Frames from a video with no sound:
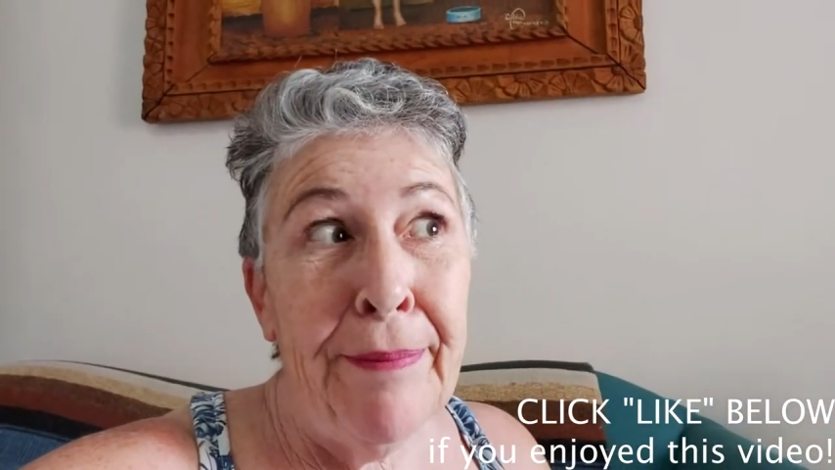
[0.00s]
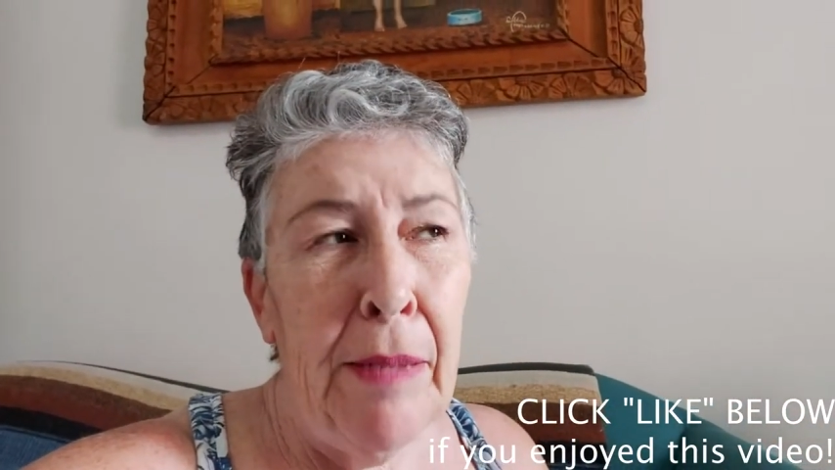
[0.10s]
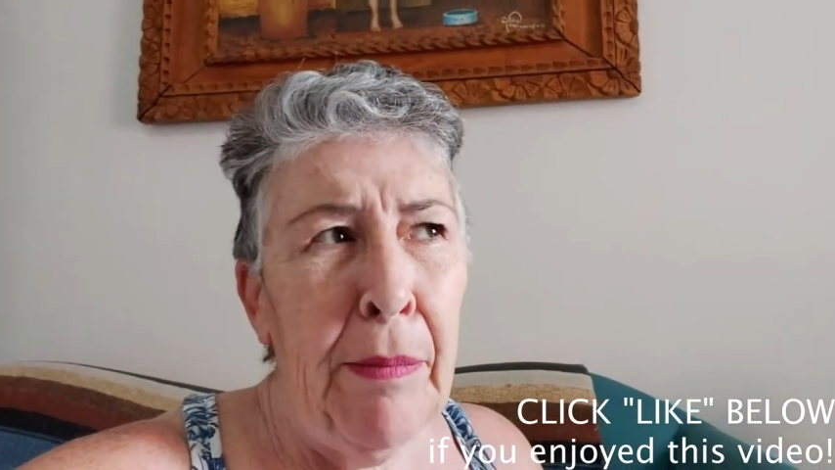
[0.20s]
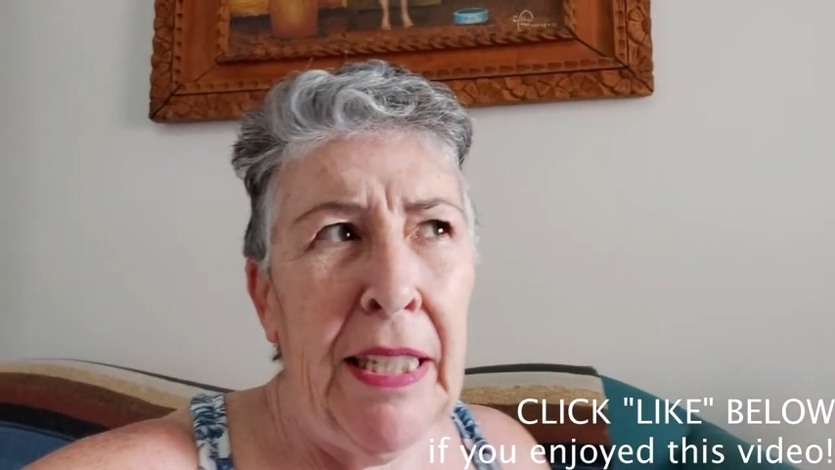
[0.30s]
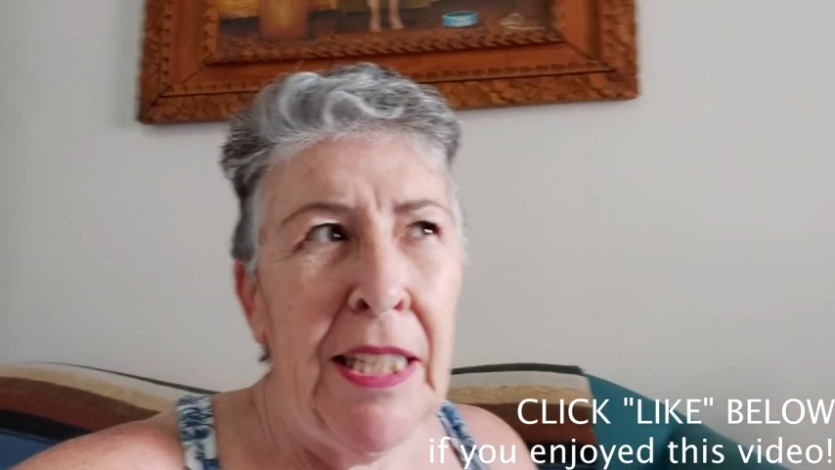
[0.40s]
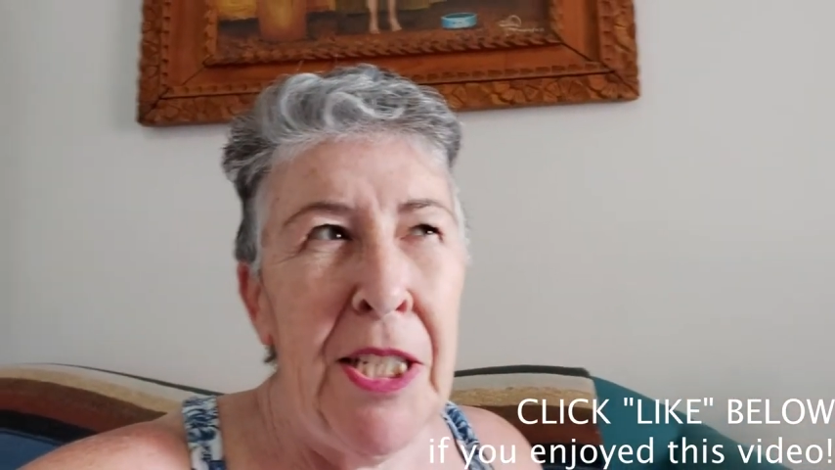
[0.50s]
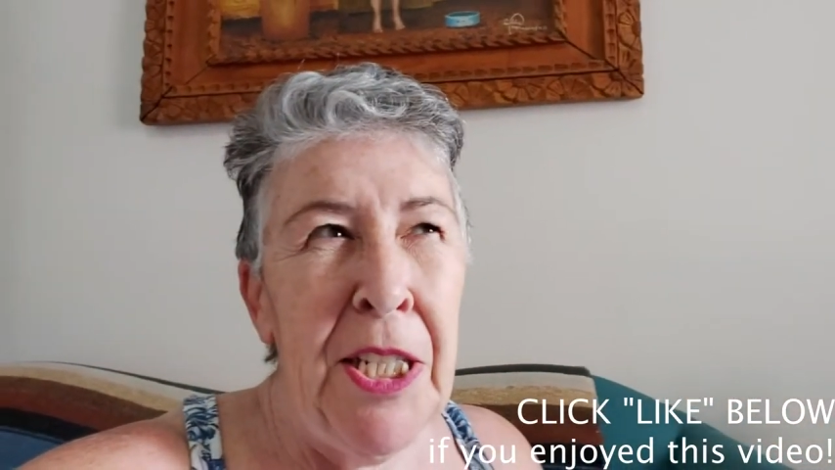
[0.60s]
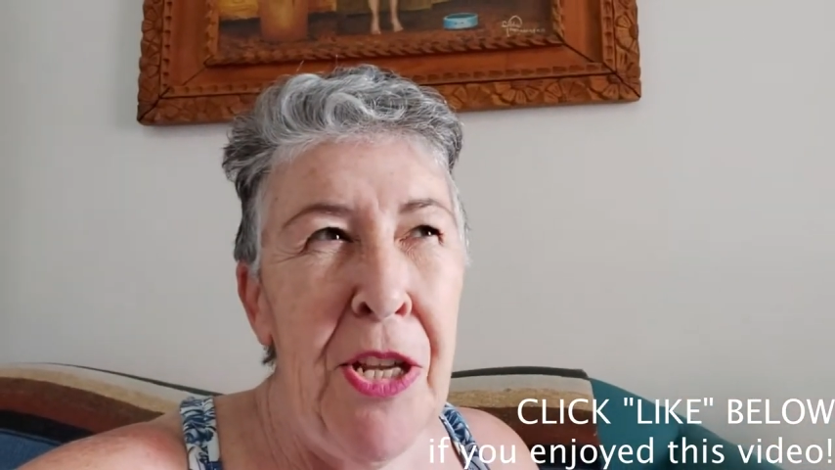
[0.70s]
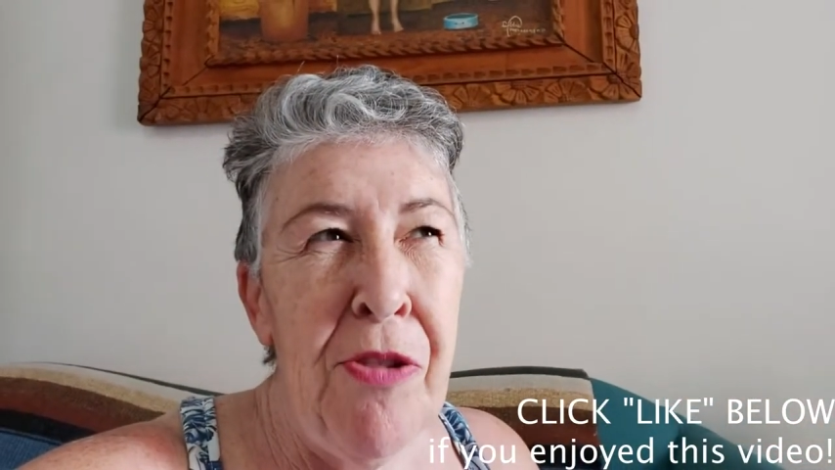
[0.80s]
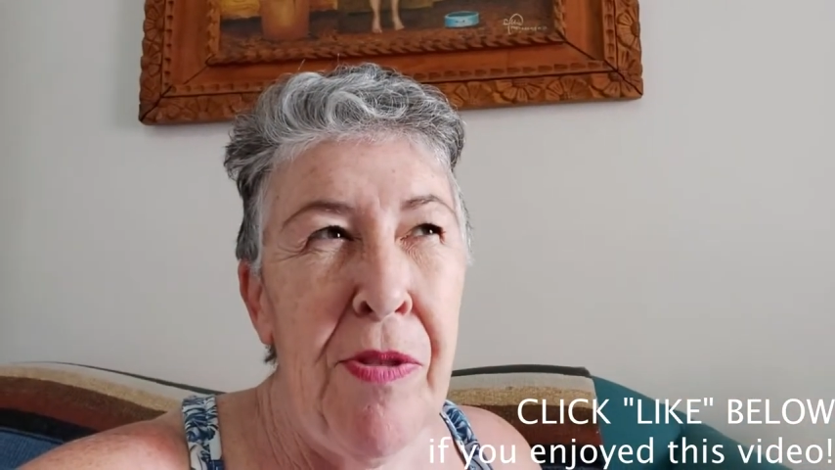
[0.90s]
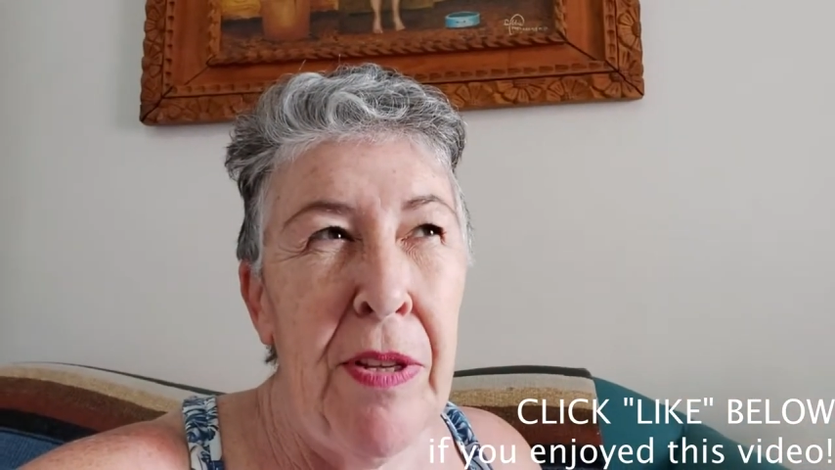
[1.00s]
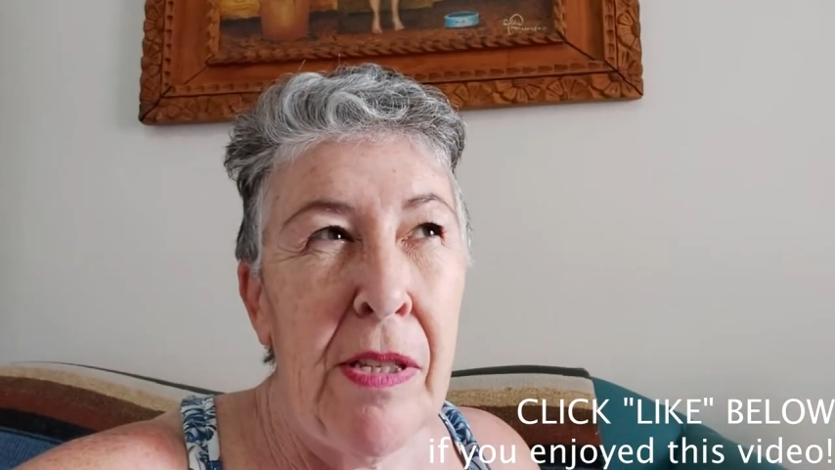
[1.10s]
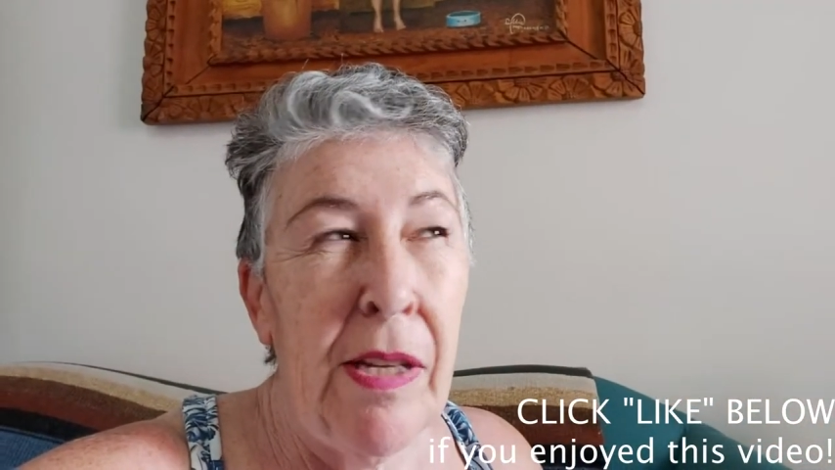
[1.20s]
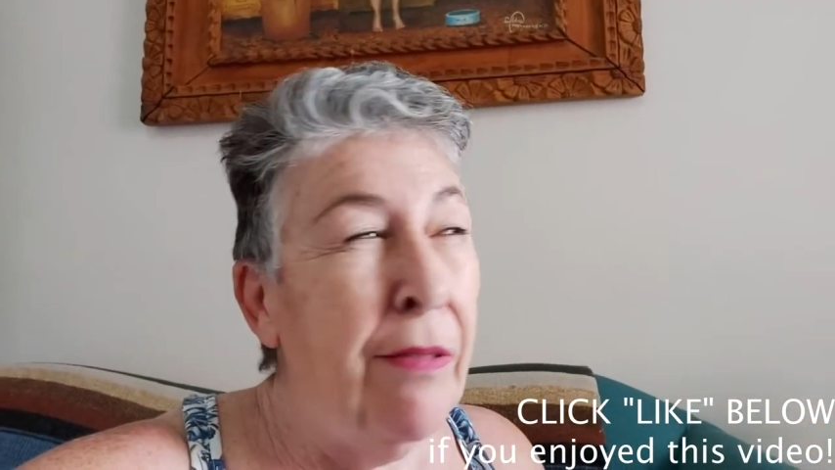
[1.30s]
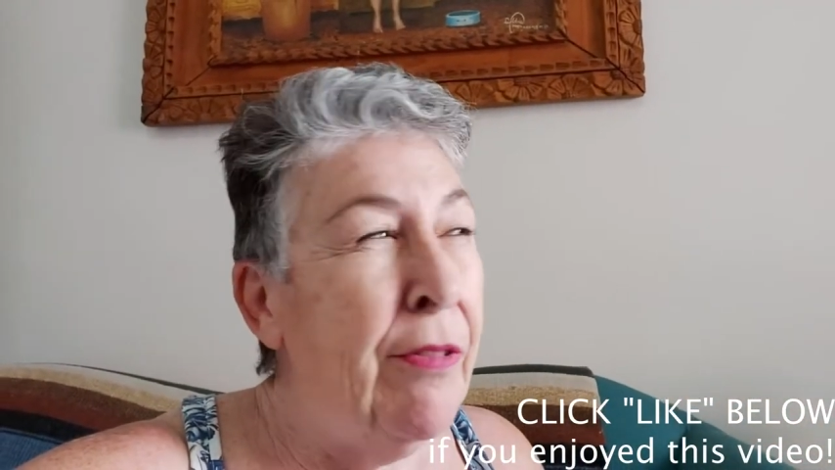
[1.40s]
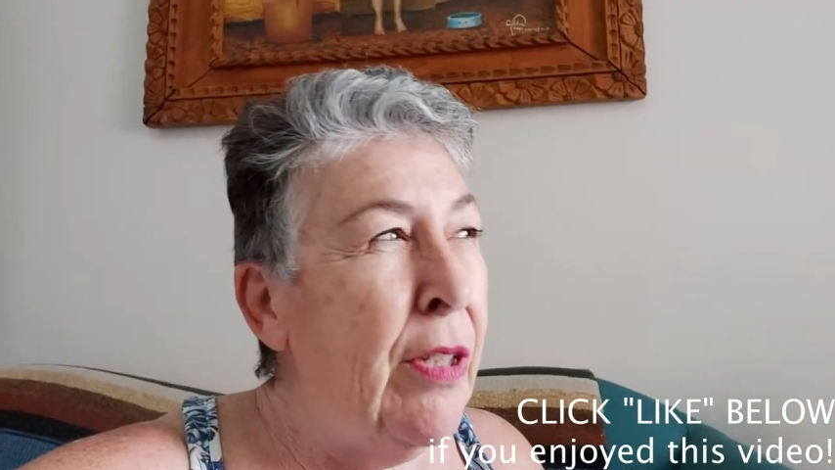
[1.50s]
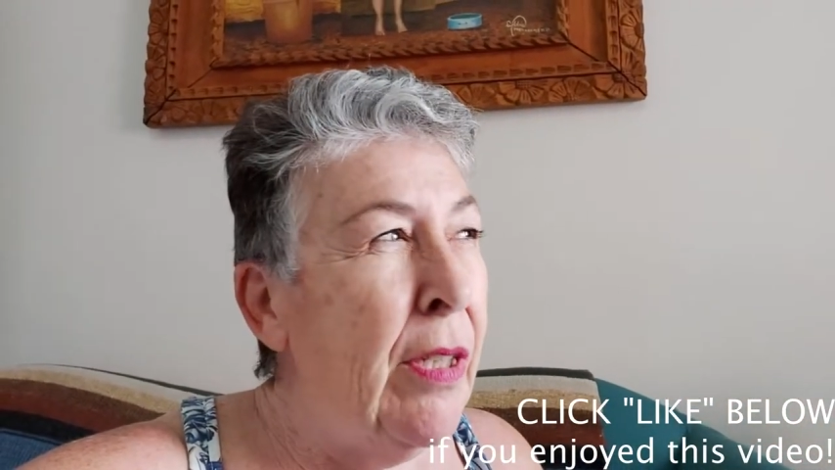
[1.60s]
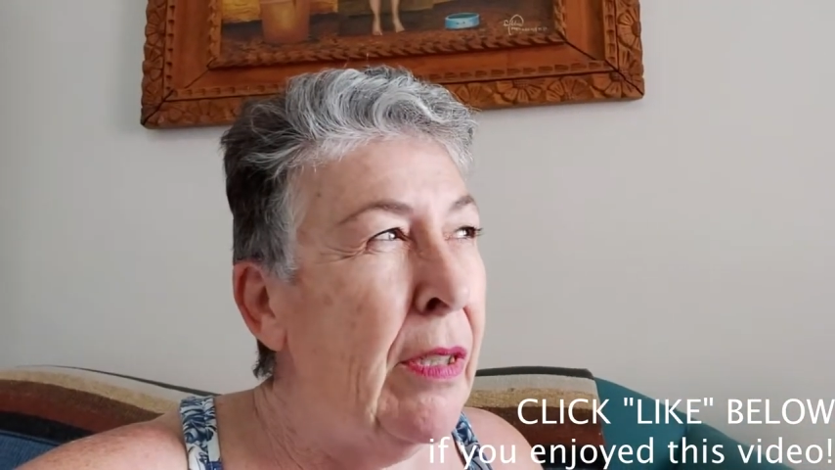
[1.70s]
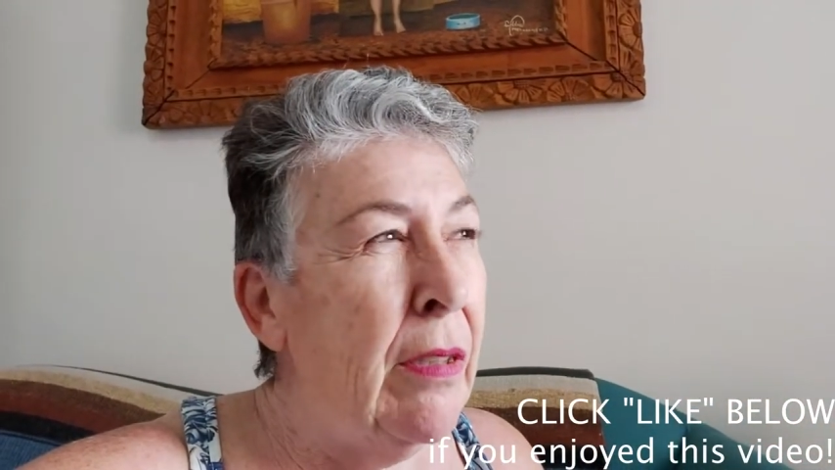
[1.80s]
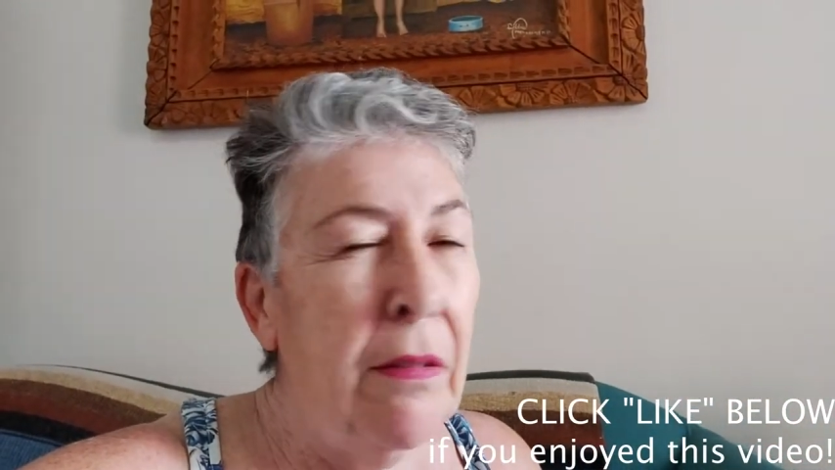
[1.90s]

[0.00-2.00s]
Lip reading: I might continue this after the